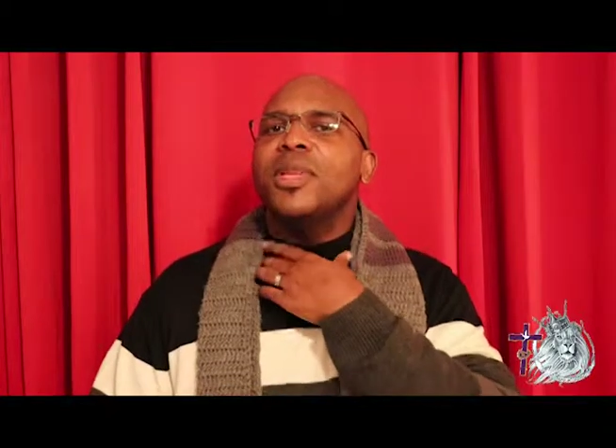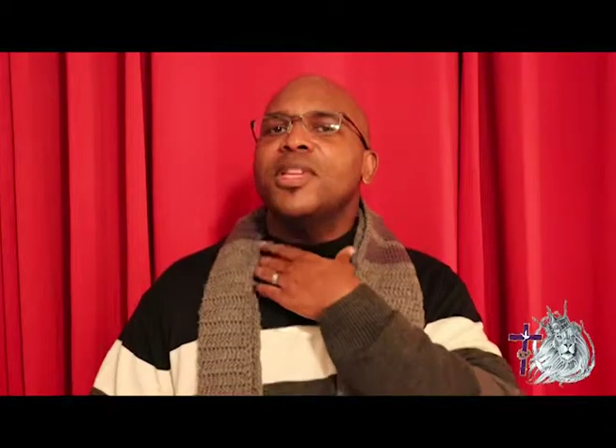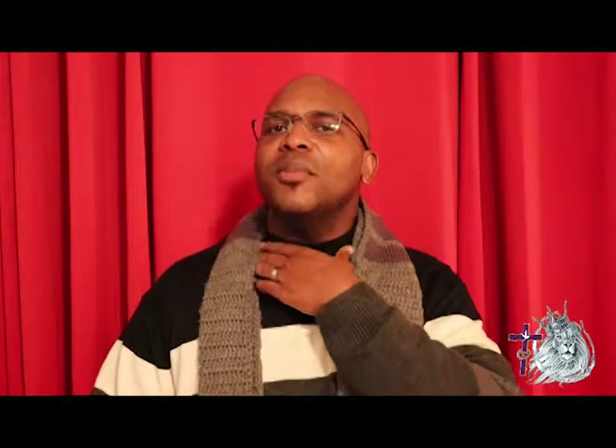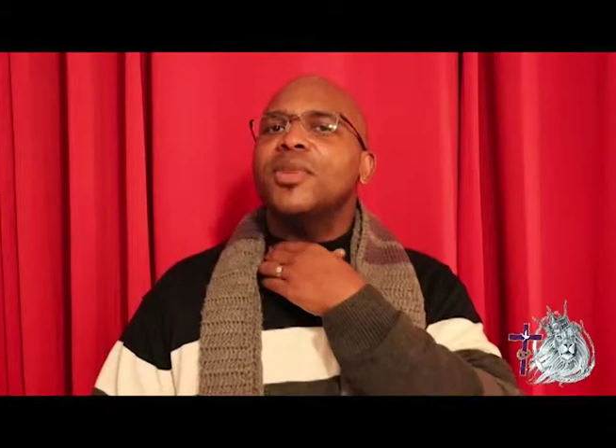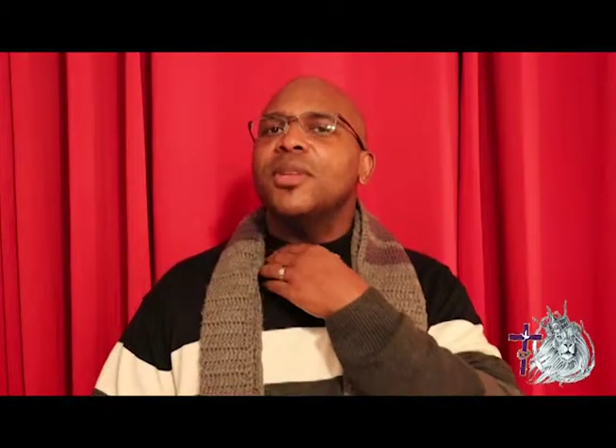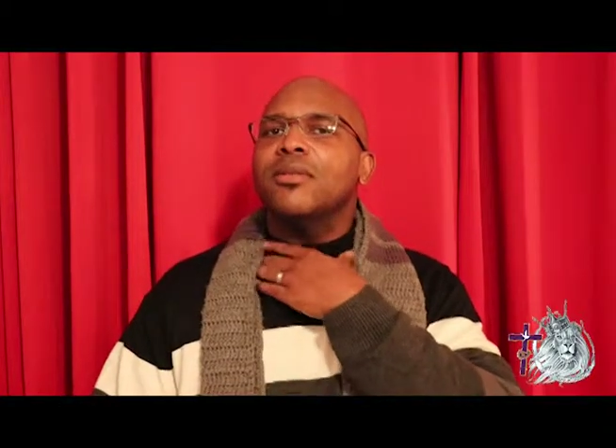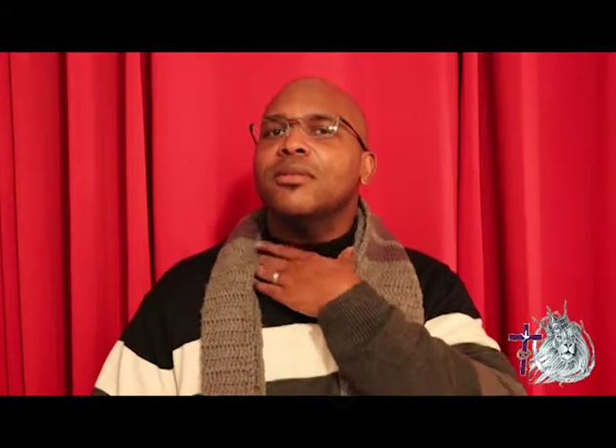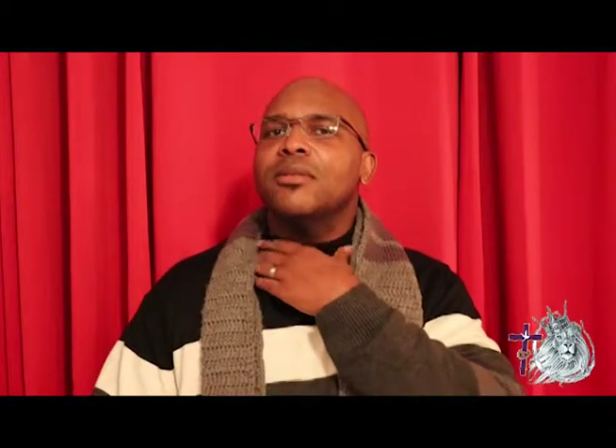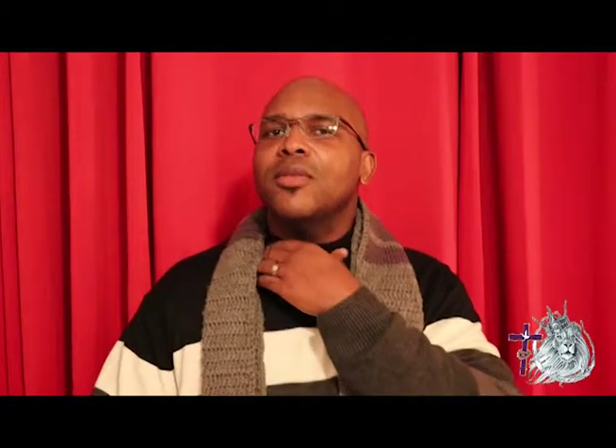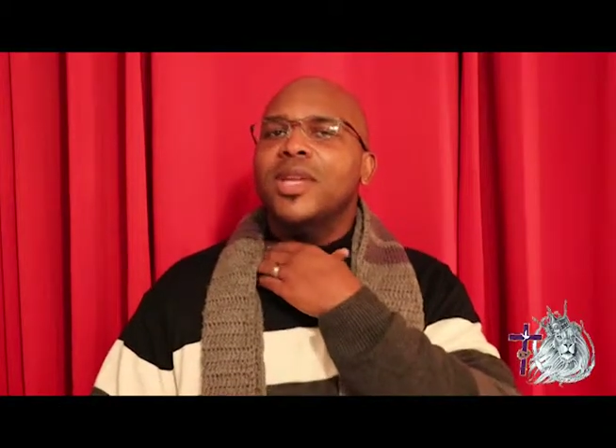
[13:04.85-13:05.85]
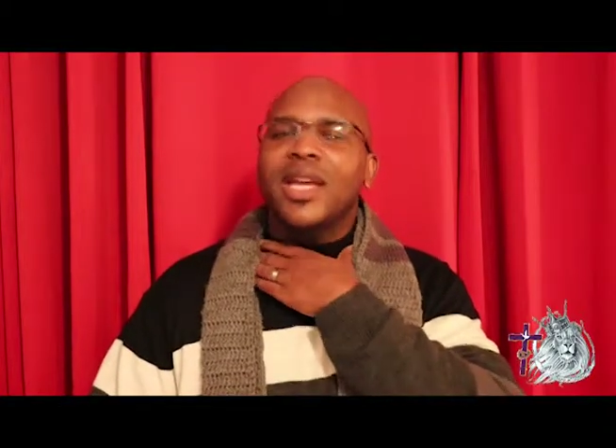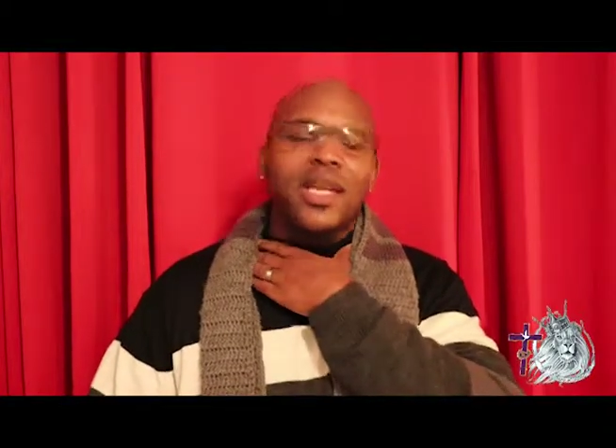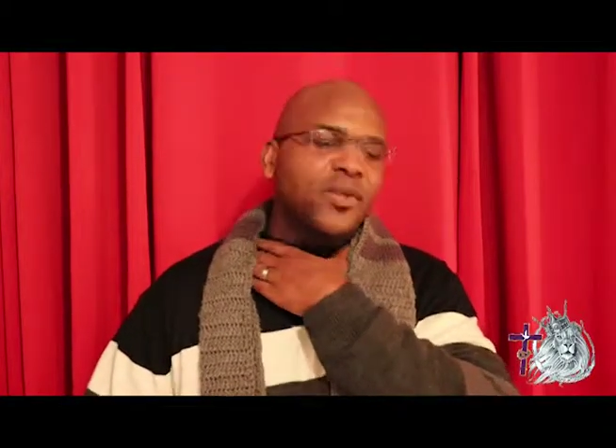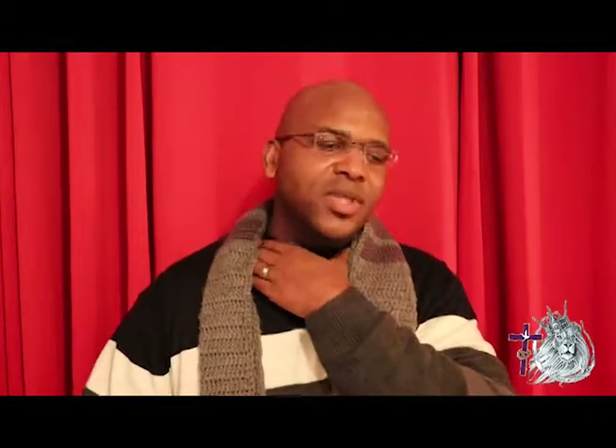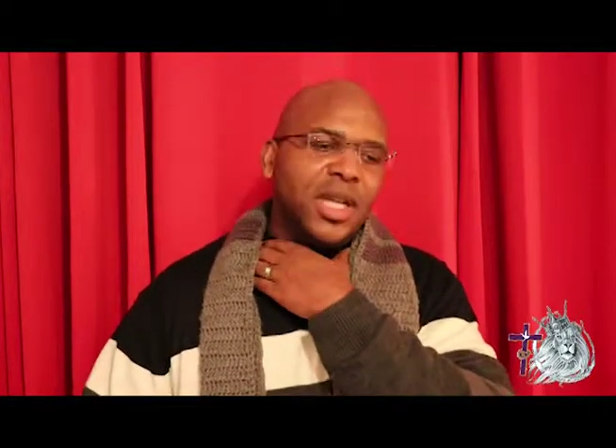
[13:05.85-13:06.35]
be tempted. We
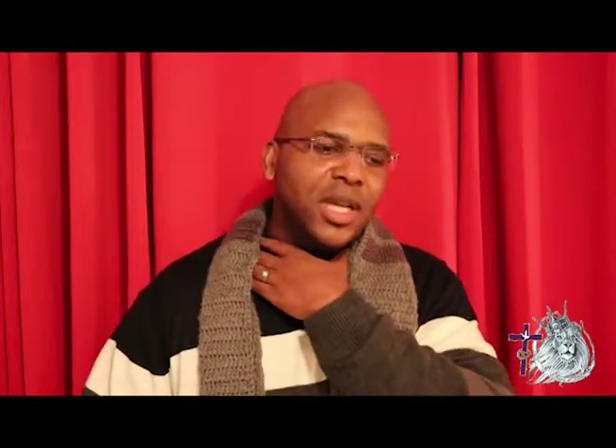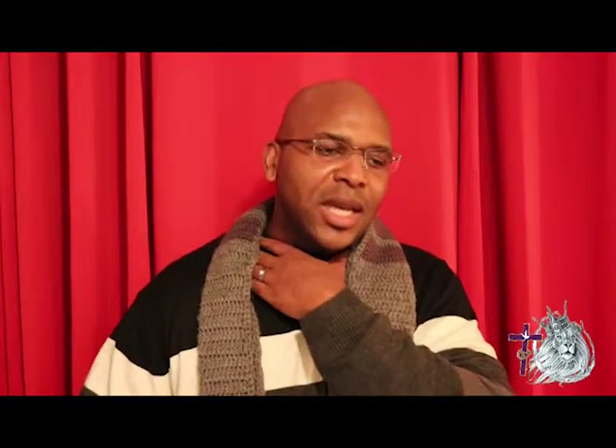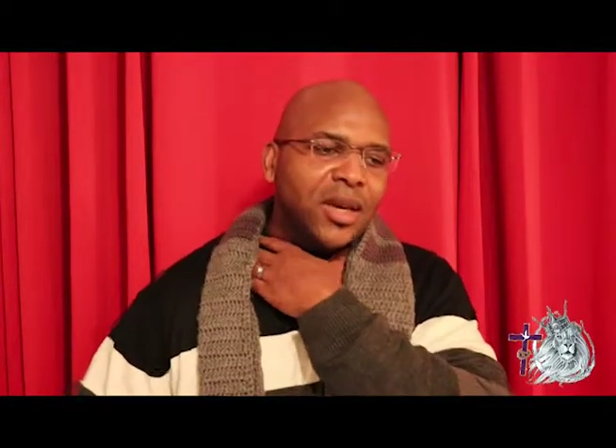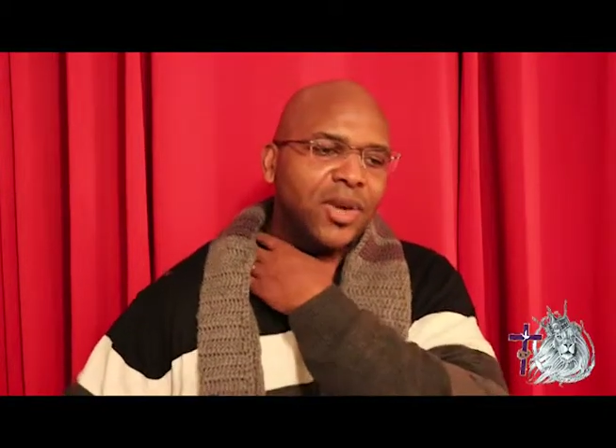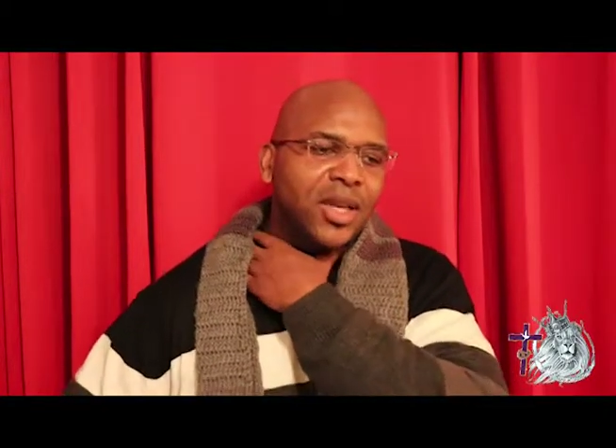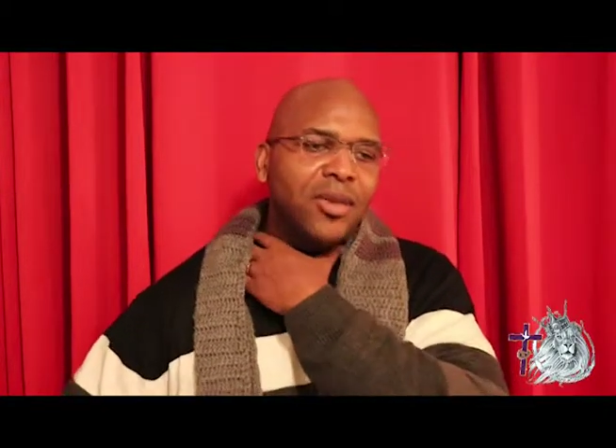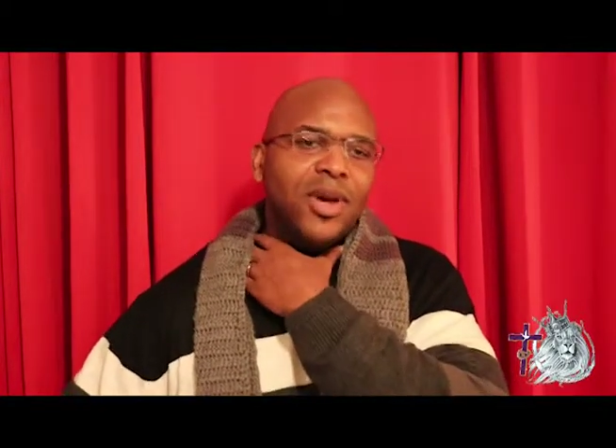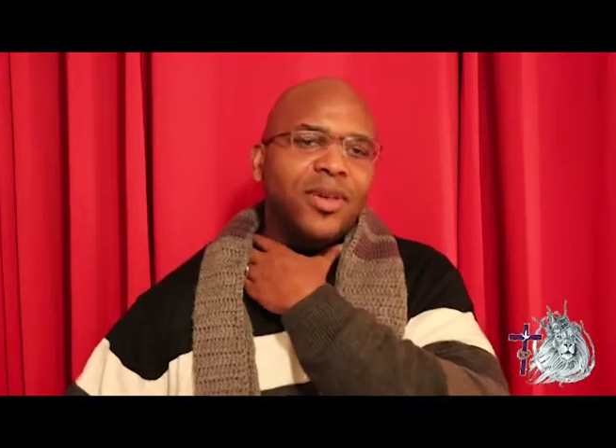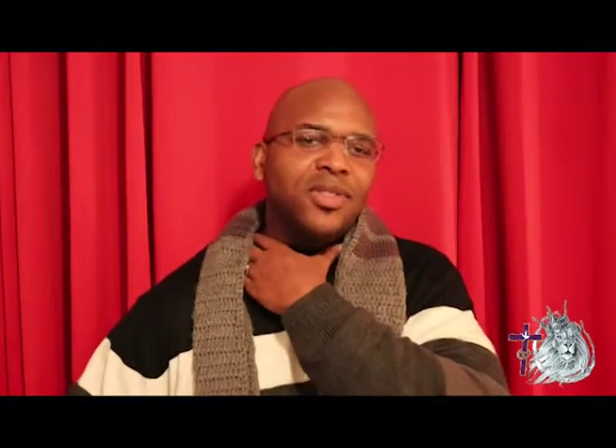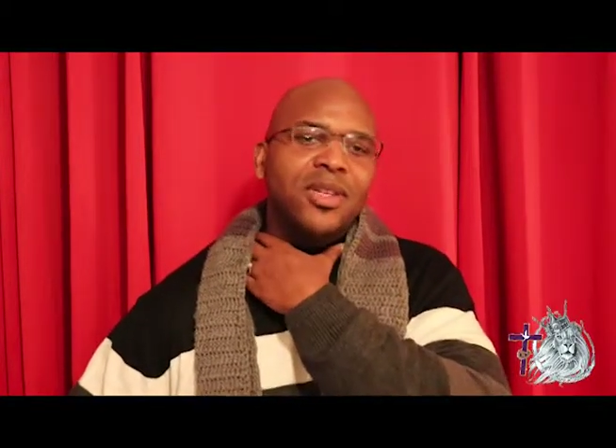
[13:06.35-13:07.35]
can't even send it out of the way to your wife.